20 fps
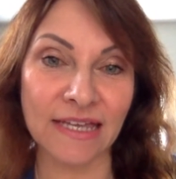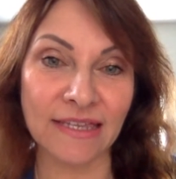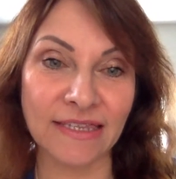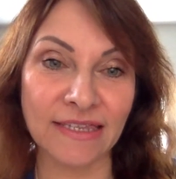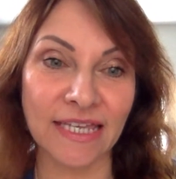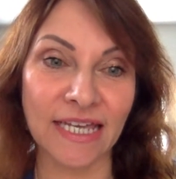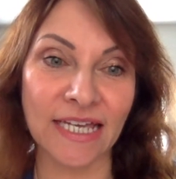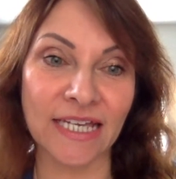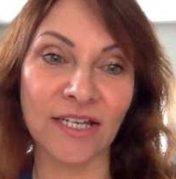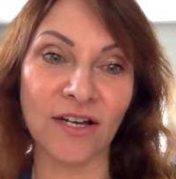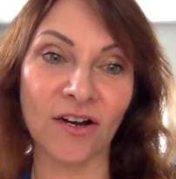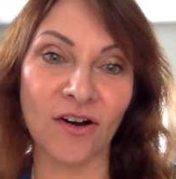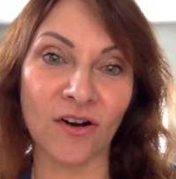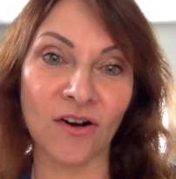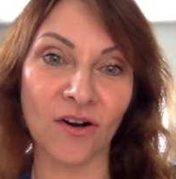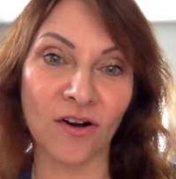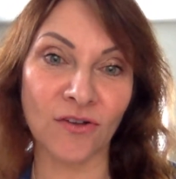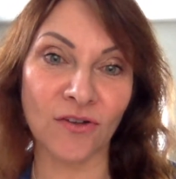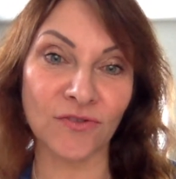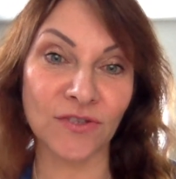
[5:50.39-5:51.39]
they
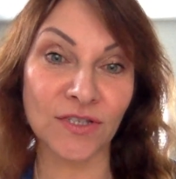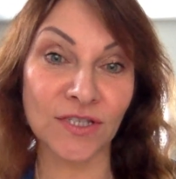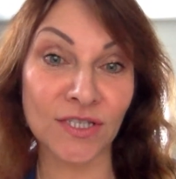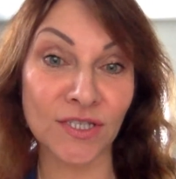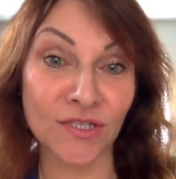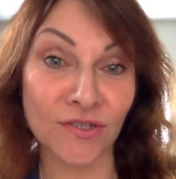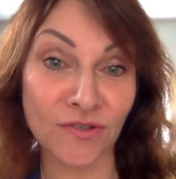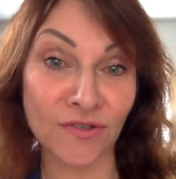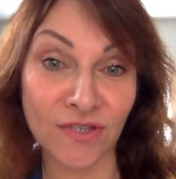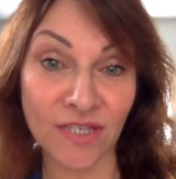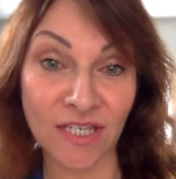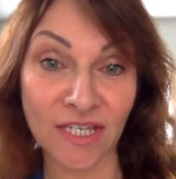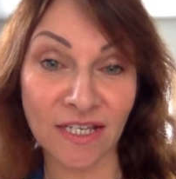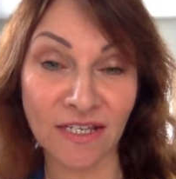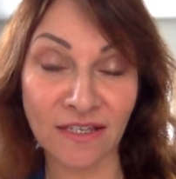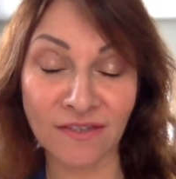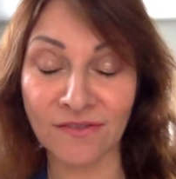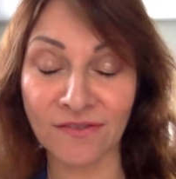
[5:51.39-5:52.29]
are the soothing,